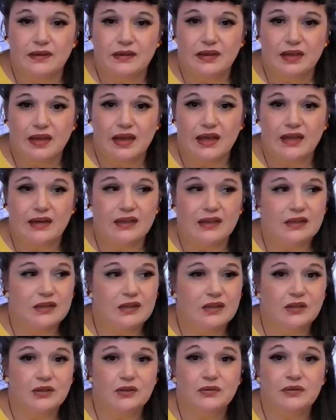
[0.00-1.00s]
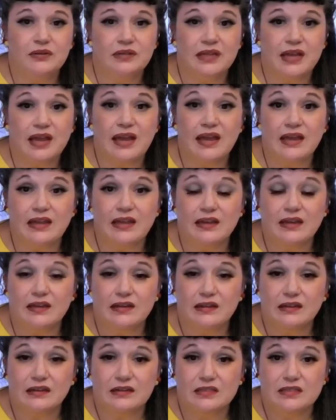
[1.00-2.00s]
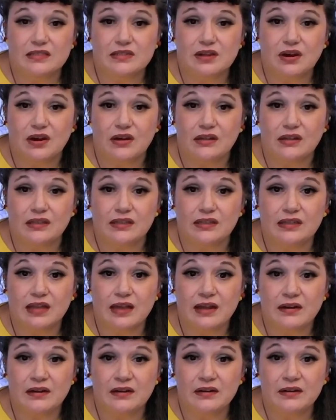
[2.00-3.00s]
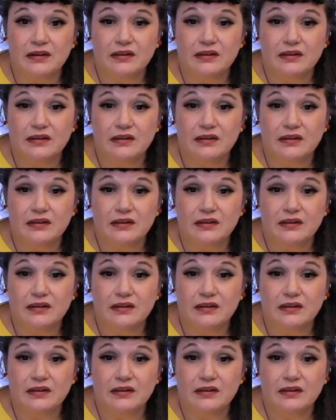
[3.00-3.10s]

And it can create scarlet letter.